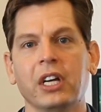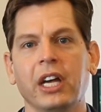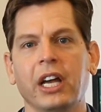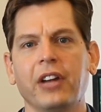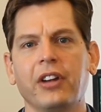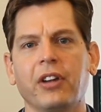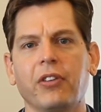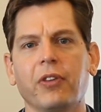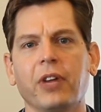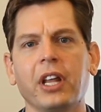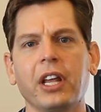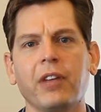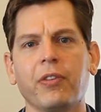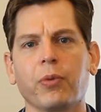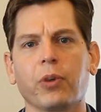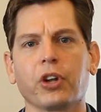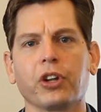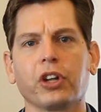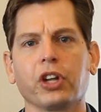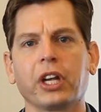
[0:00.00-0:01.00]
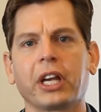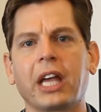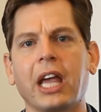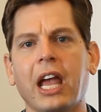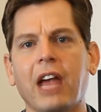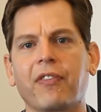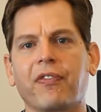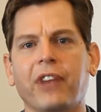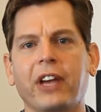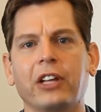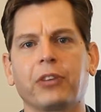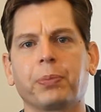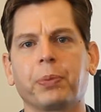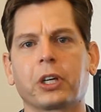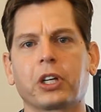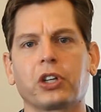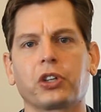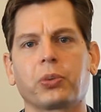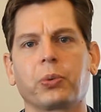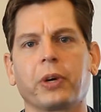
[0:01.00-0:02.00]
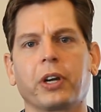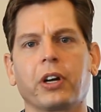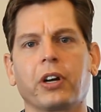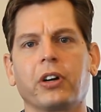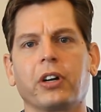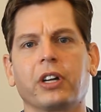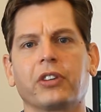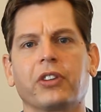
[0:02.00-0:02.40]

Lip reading: And really, we're looking at Facebook and Twitter.